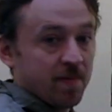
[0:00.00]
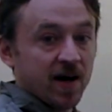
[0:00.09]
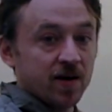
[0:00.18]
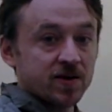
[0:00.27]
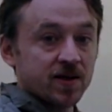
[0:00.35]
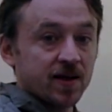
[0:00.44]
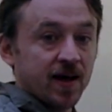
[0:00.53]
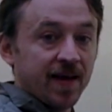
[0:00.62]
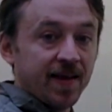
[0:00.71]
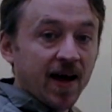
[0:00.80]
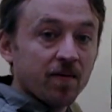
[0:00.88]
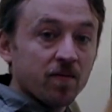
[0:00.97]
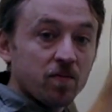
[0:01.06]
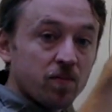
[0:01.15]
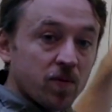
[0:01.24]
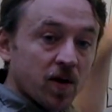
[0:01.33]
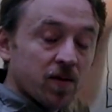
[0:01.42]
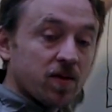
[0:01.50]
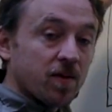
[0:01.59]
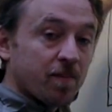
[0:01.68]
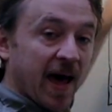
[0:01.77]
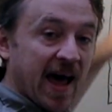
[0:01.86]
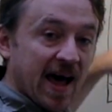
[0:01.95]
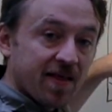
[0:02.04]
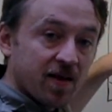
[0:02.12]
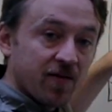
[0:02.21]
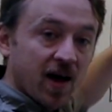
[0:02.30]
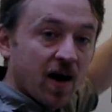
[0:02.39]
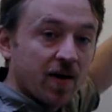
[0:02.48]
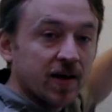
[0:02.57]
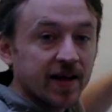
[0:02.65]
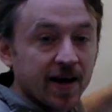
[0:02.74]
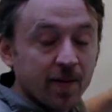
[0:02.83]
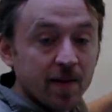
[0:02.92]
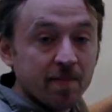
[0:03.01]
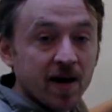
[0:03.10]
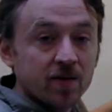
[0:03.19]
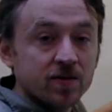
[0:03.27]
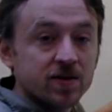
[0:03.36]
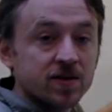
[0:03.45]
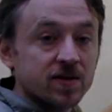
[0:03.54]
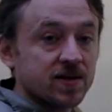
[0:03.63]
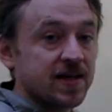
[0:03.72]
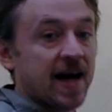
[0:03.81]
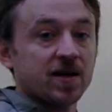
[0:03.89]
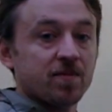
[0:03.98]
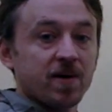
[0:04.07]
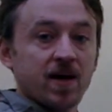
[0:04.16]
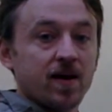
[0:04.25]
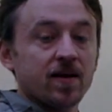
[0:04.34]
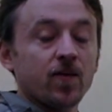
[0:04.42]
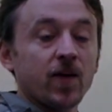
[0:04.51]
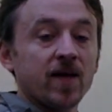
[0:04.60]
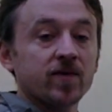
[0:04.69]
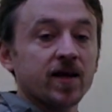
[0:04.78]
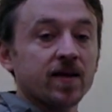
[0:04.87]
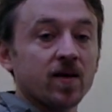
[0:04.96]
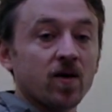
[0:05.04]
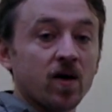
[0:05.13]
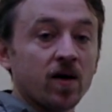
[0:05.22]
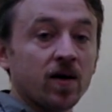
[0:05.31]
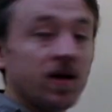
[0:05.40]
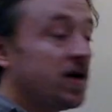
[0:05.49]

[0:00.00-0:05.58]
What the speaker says: bouncing, and that the path of how that light ray bounces is not dependent on the wavelength at all.